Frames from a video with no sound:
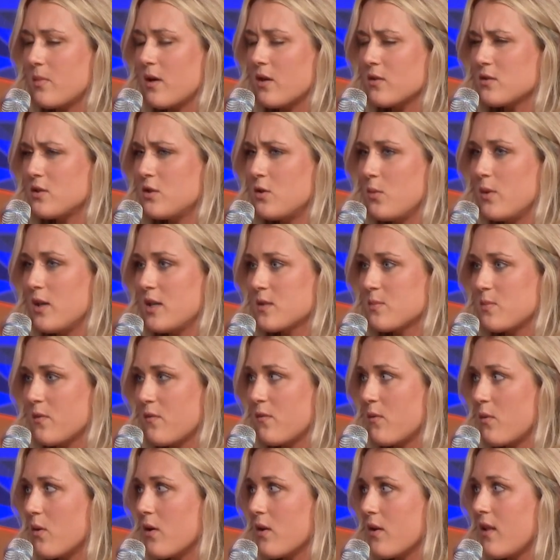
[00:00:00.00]
about 2 weeks
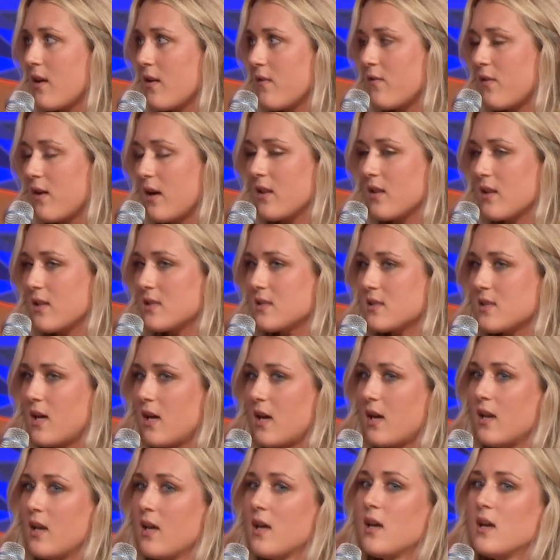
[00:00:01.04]
before they finally
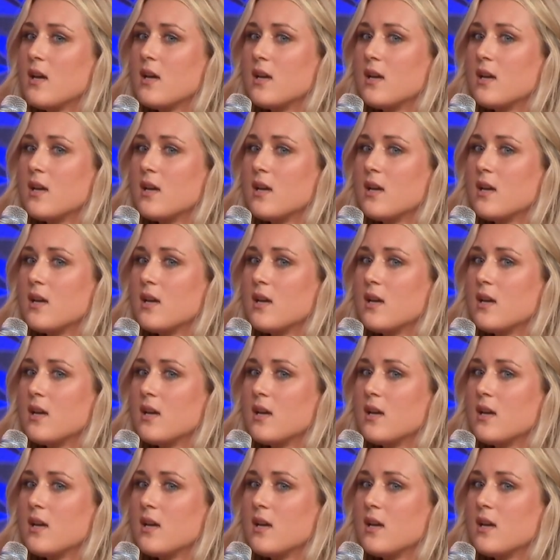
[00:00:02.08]
said,